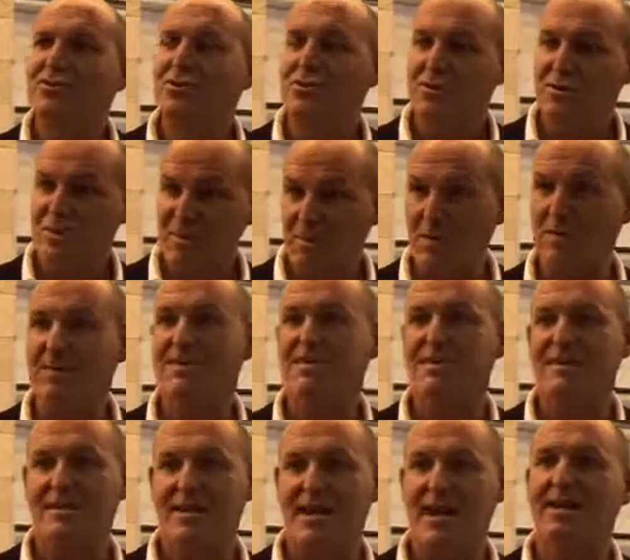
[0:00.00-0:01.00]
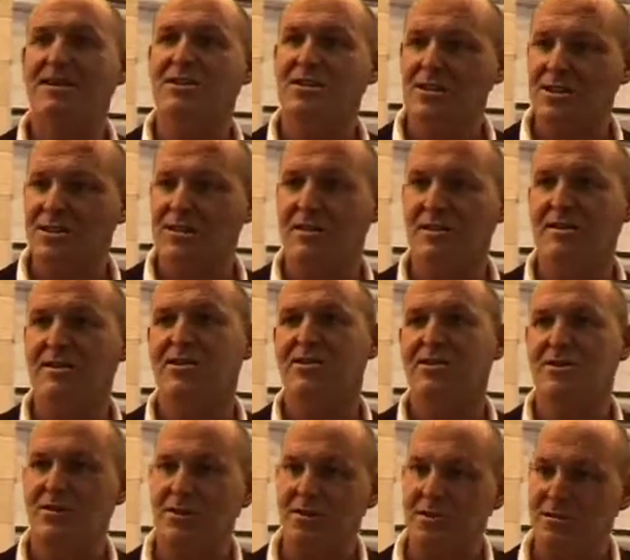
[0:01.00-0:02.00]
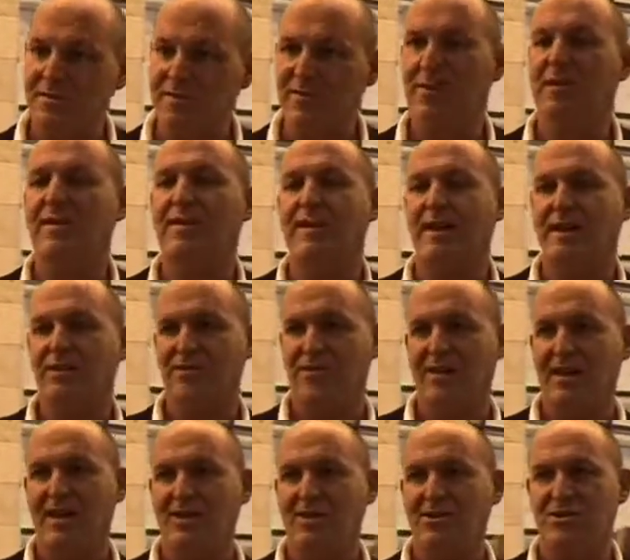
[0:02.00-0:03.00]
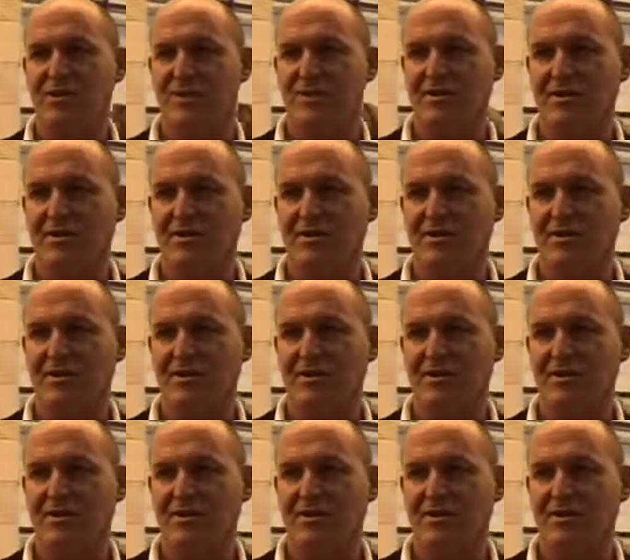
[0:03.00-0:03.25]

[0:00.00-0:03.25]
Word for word: to sponsor design students to further their education.